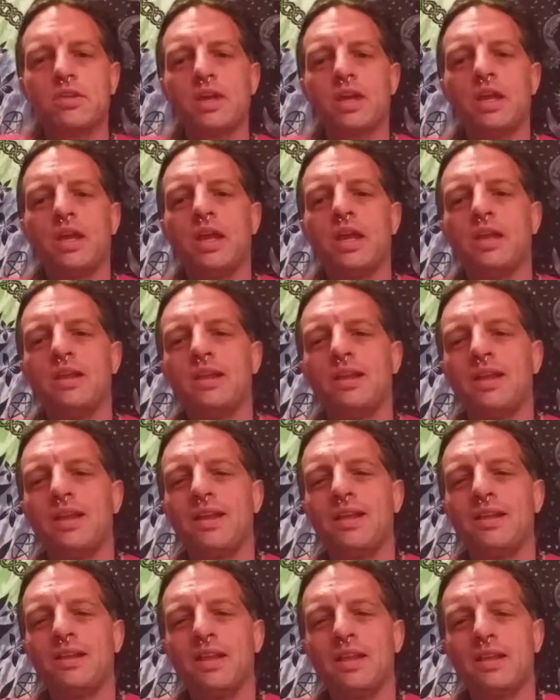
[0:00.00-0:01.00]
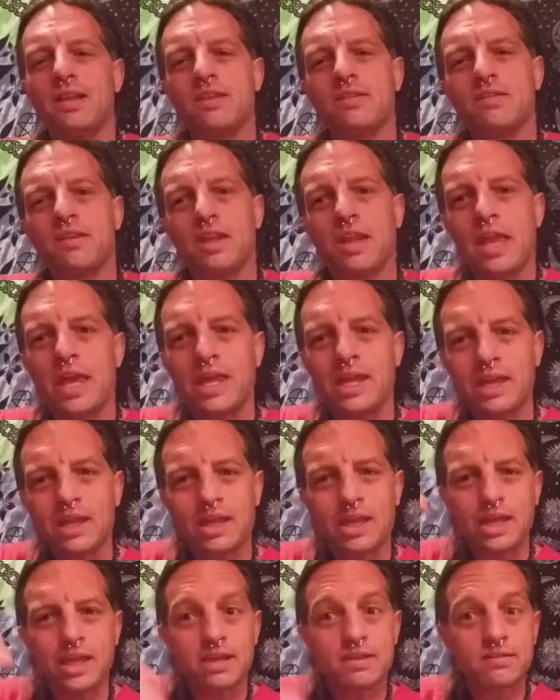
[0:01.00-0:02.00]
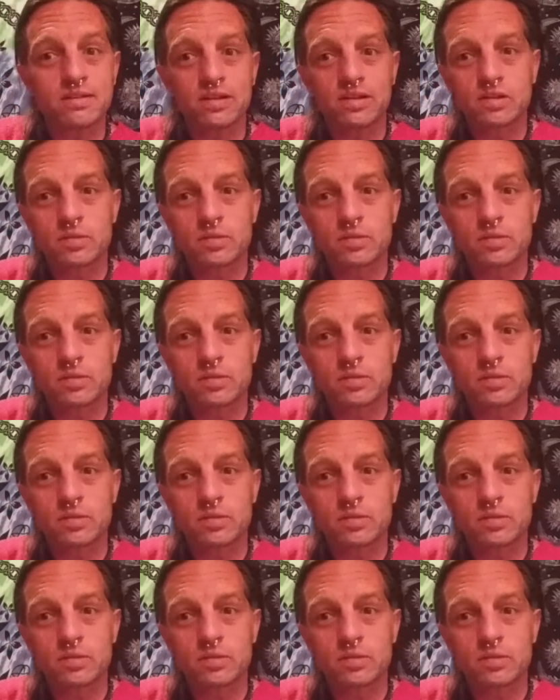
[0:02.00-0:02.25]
And, and, and this and healing is,